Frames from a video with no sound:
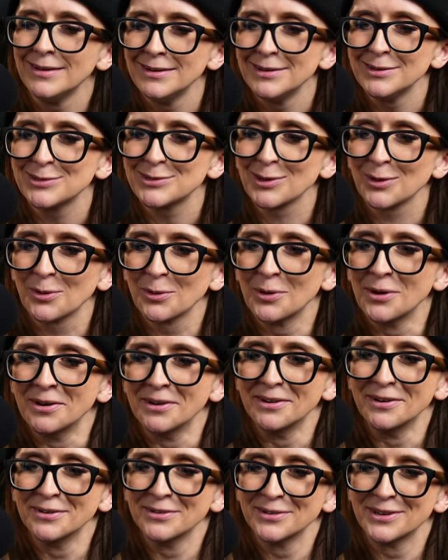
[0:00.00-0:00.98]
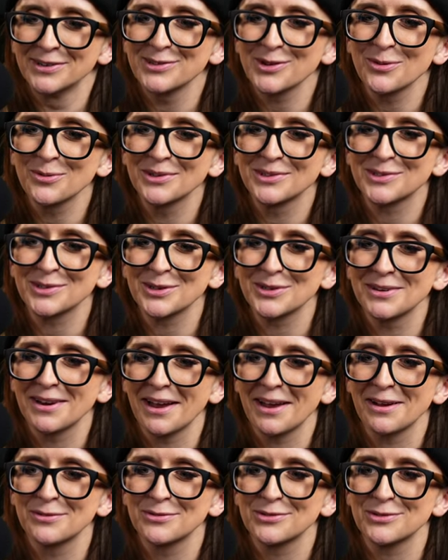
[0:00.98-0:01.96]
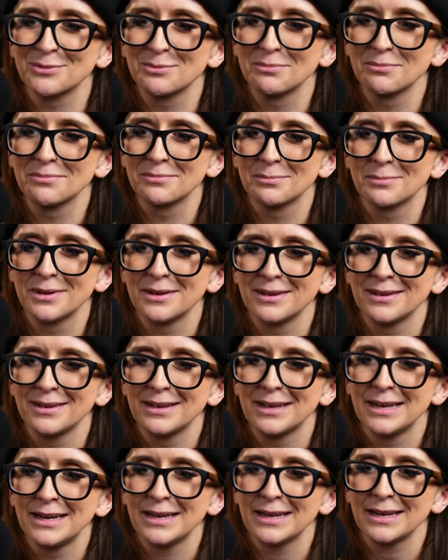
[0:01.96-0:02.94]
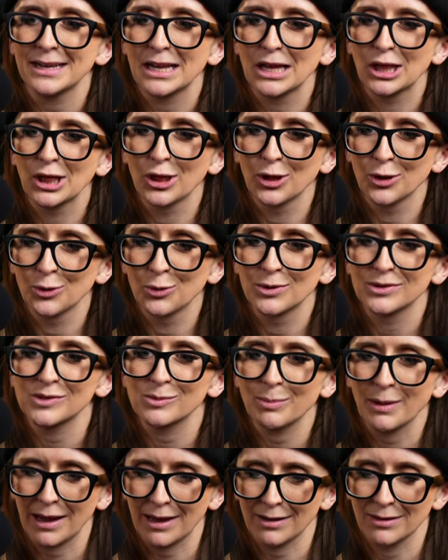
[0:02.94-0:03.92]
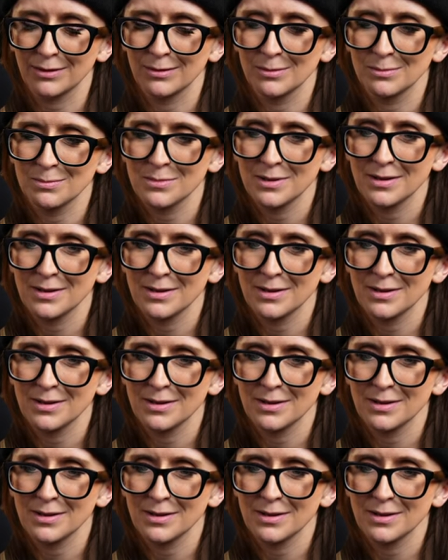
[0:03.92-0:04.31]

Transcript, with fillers: So it's always good to have some glue as backup.